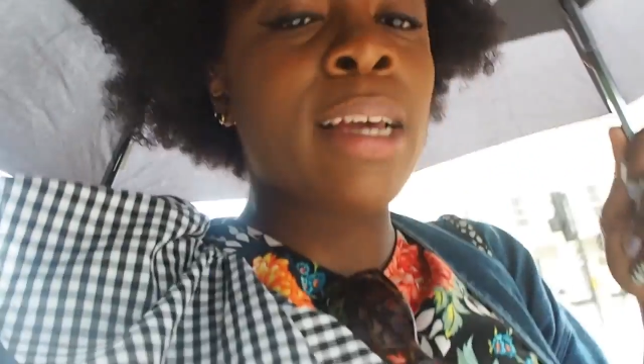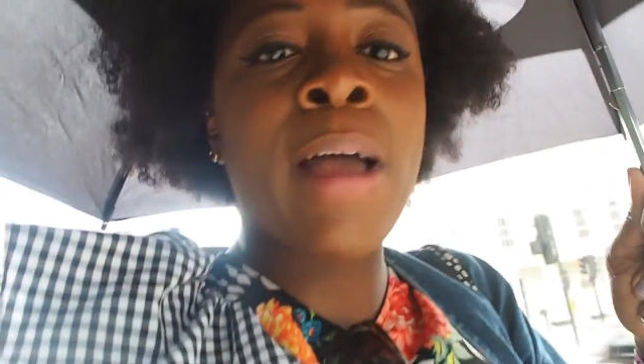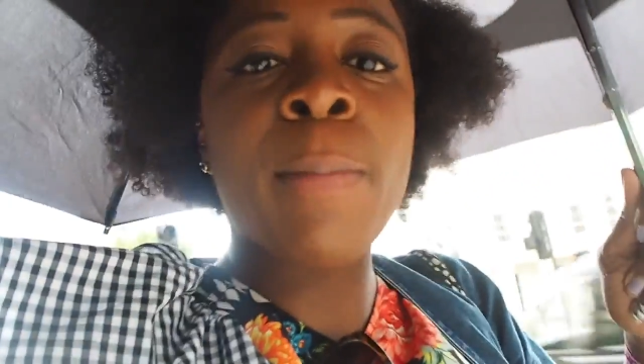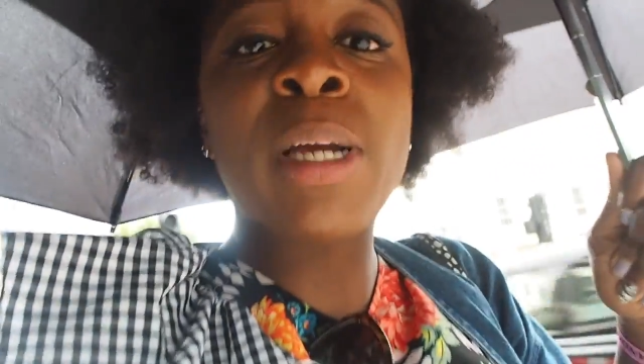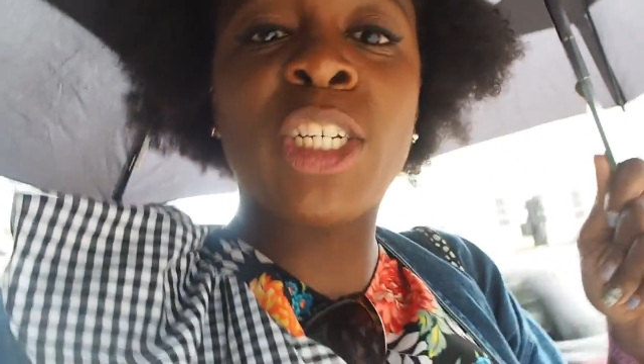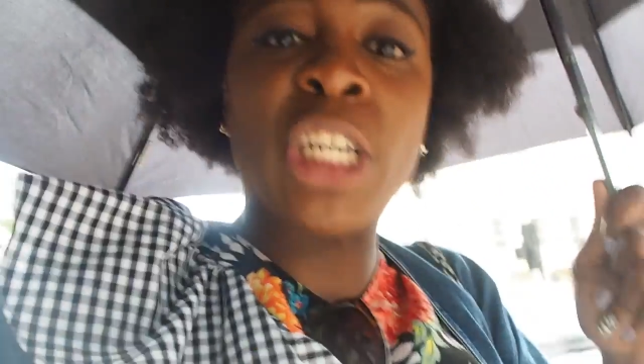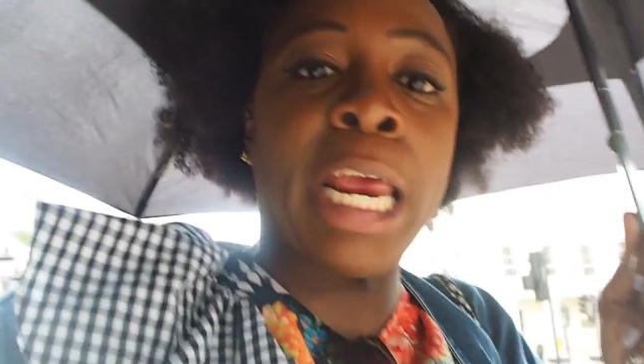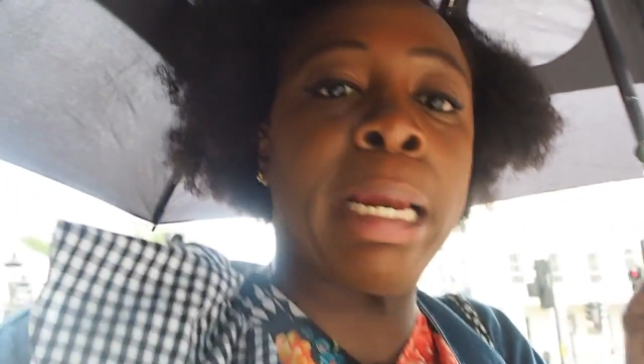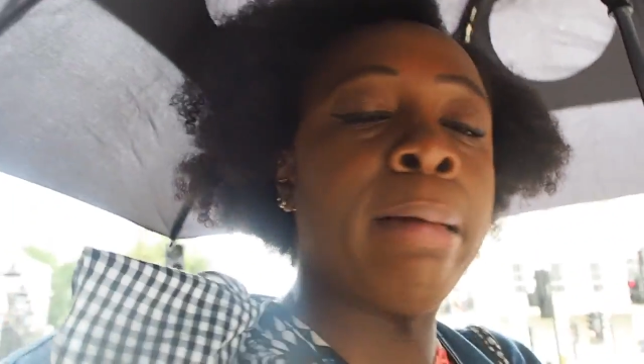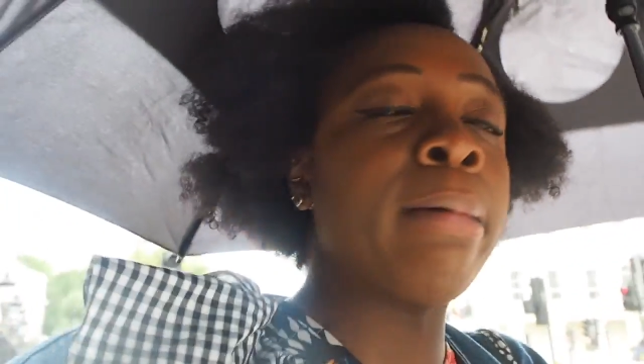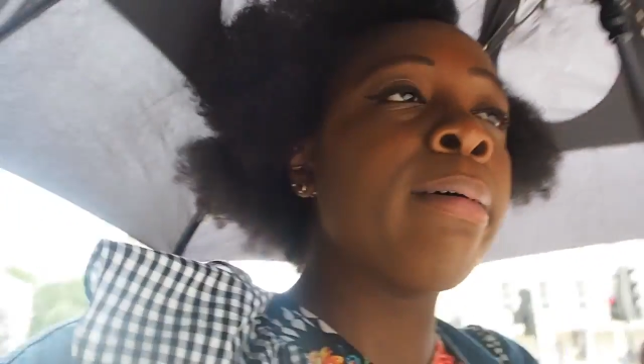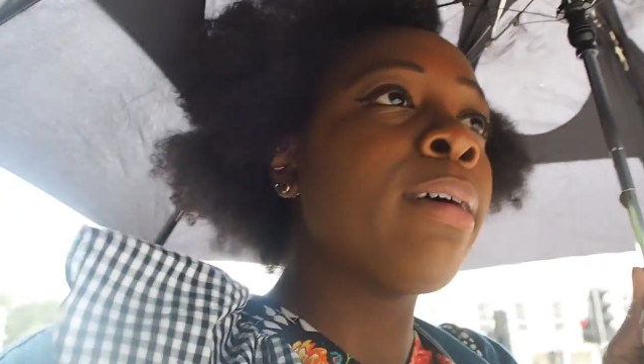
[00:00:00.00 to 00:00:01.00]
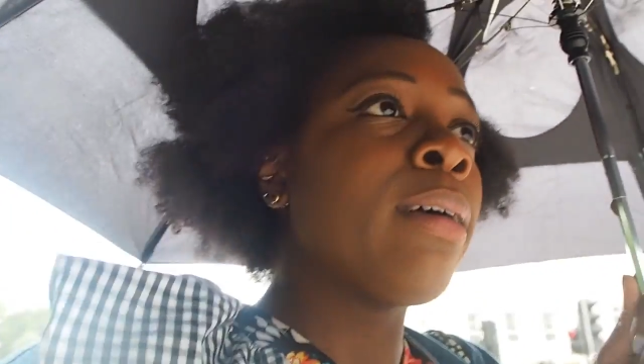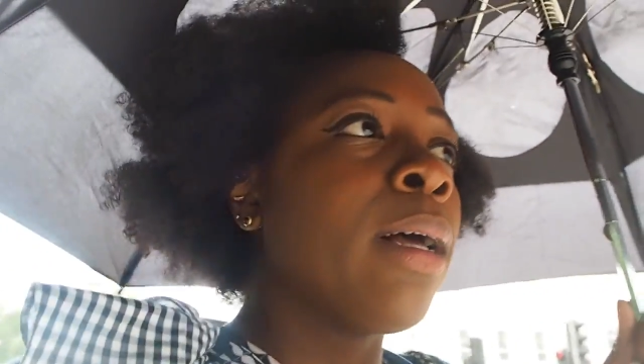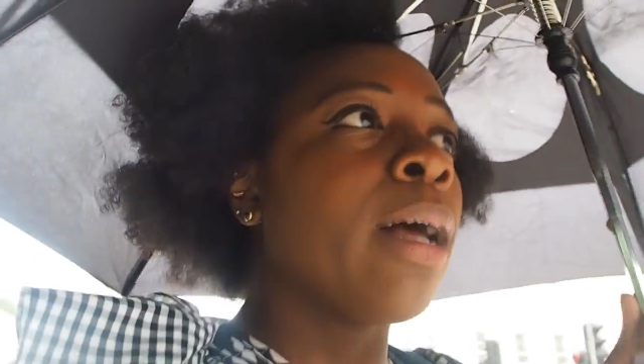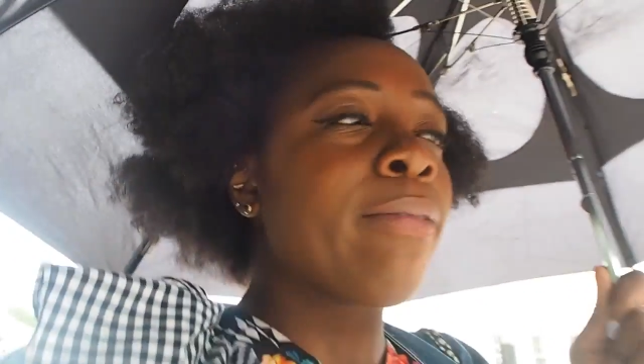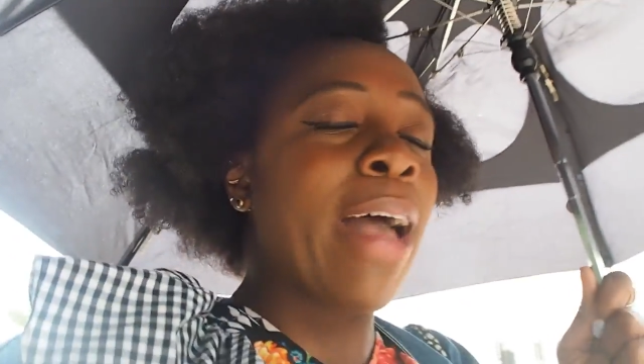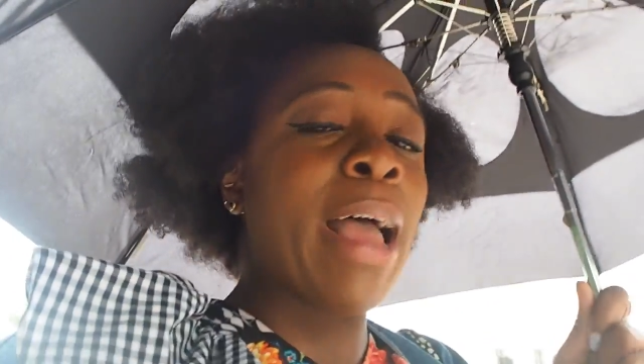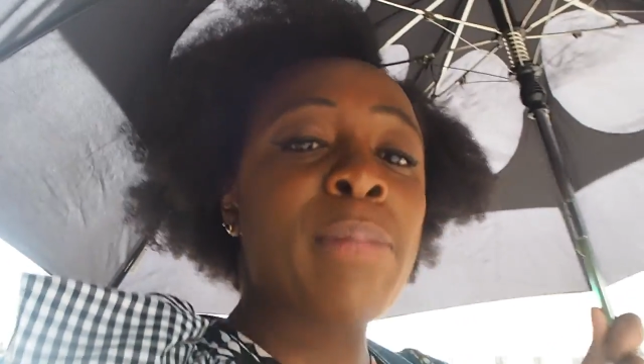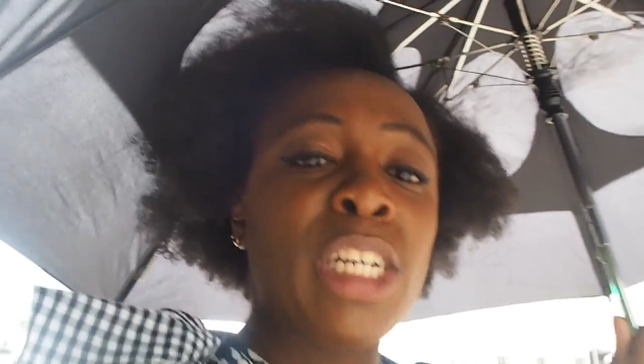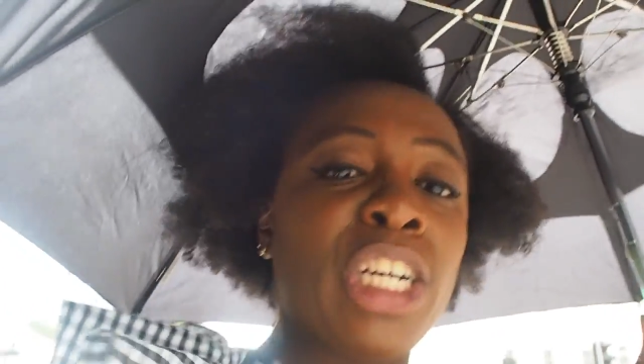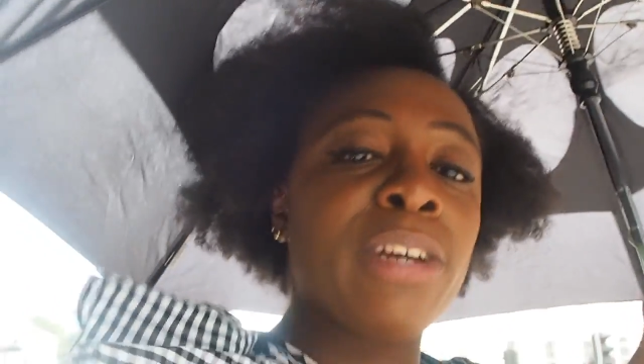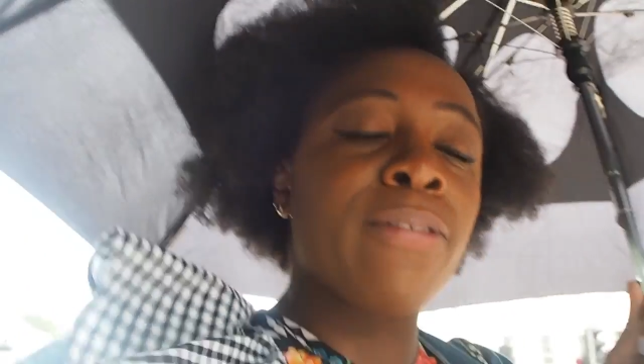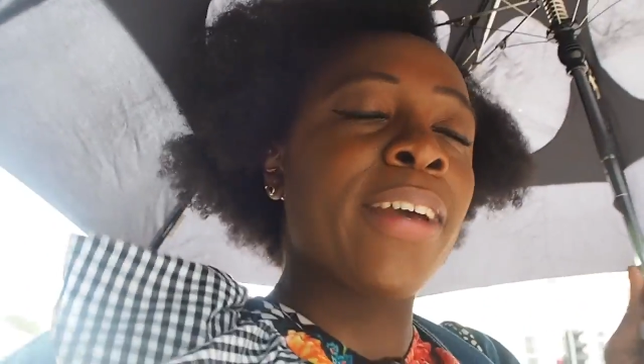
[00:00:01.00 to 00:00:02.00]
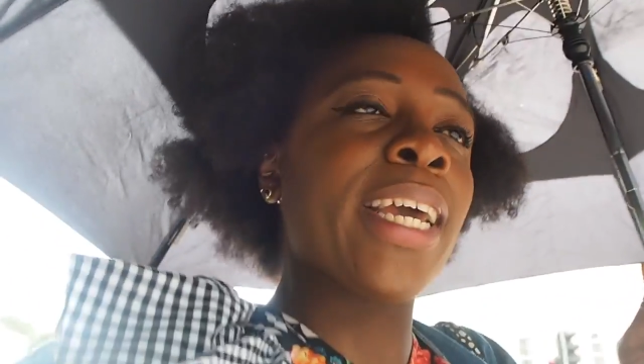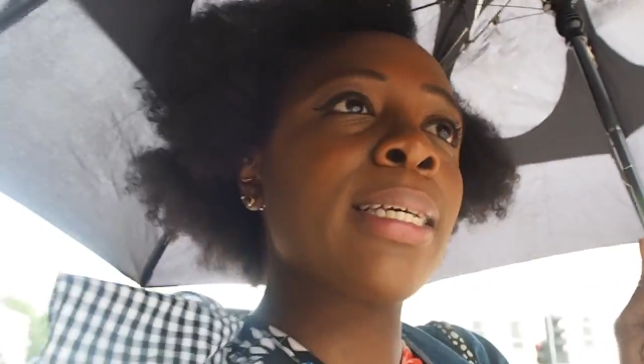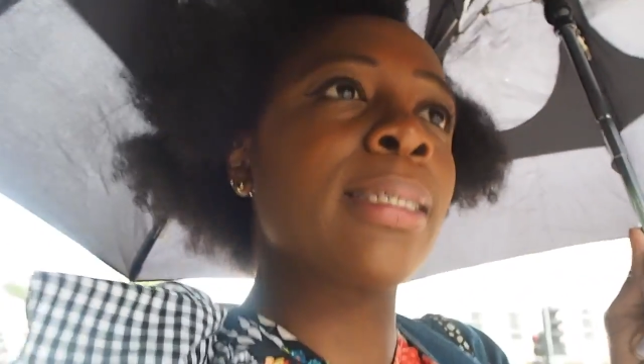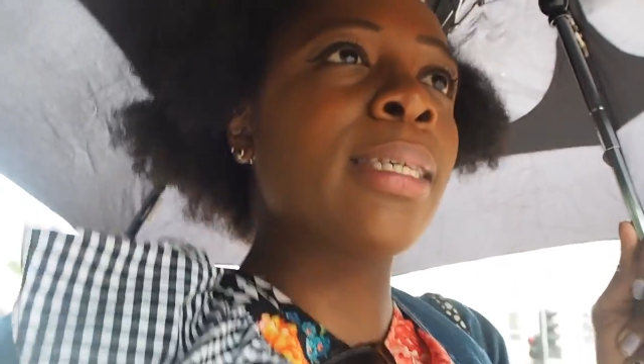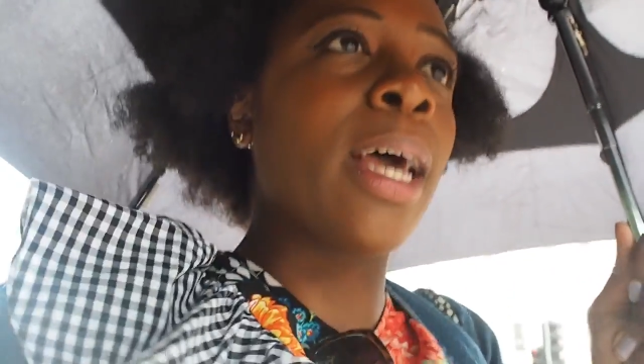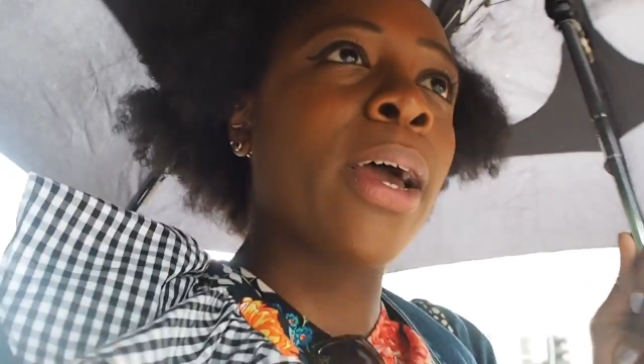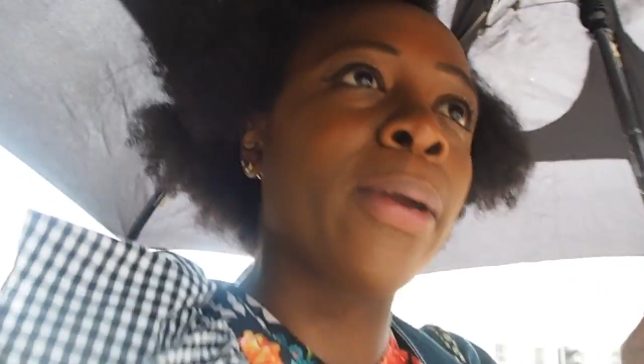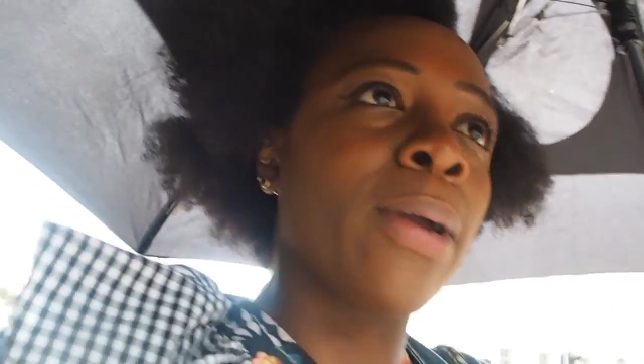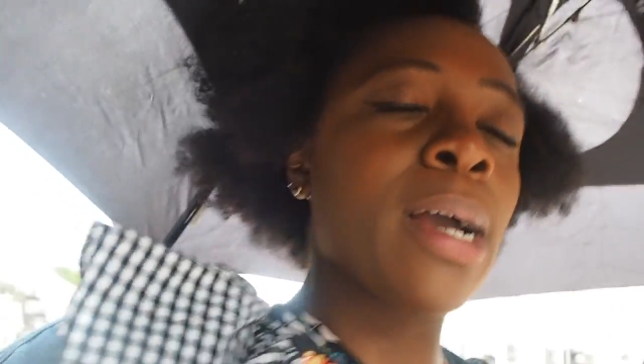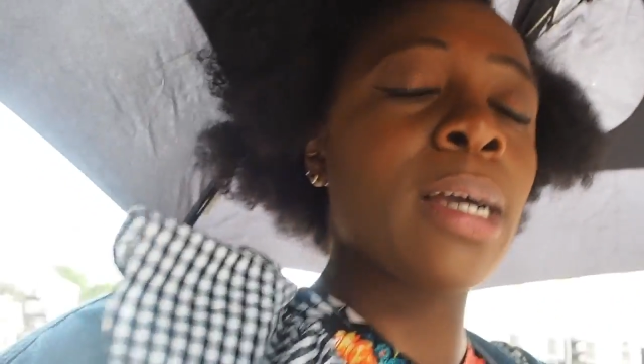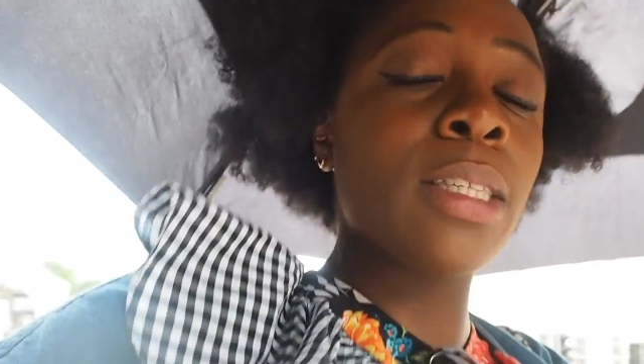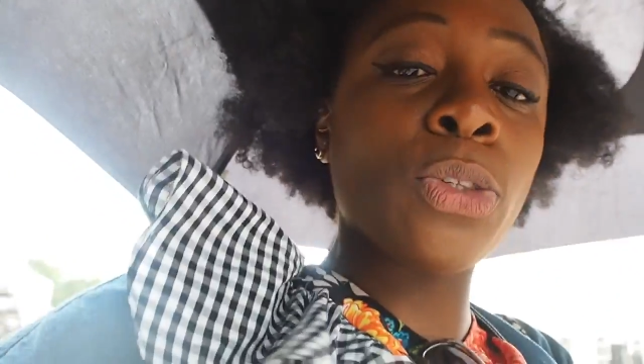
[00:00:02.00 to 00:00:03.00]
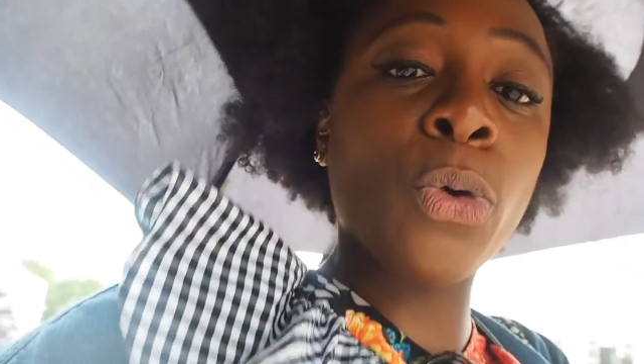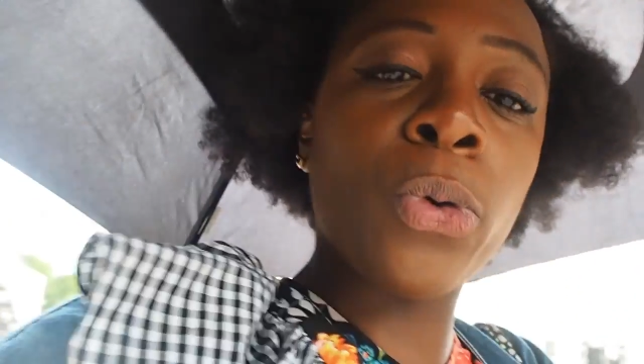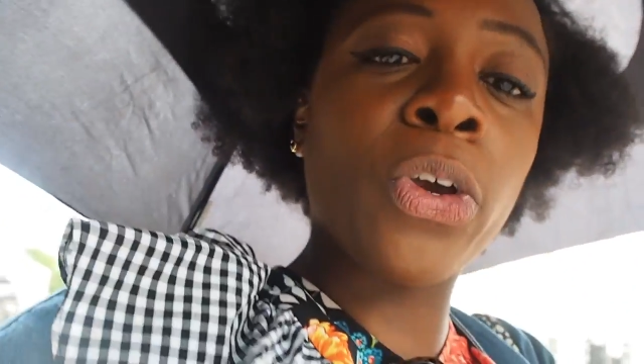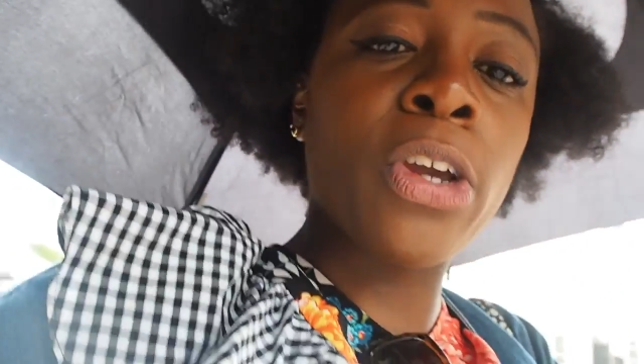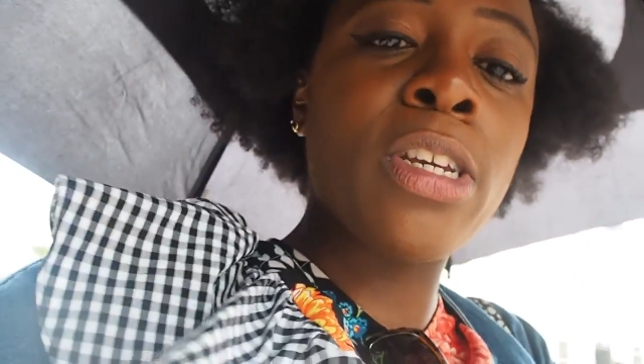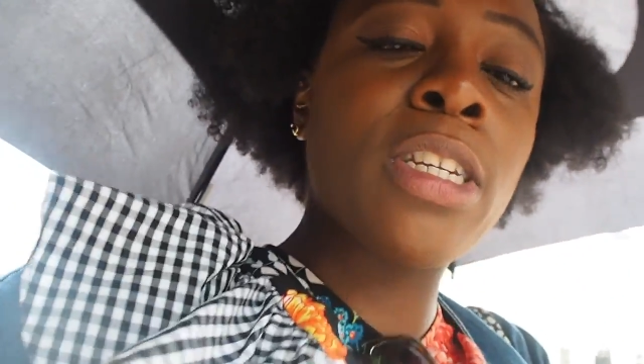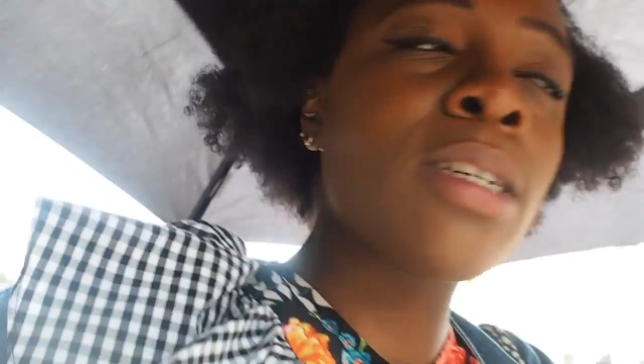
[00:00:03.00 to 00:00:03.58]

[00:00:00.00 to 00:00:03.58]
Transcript: I've had my gin fix, so it's all good.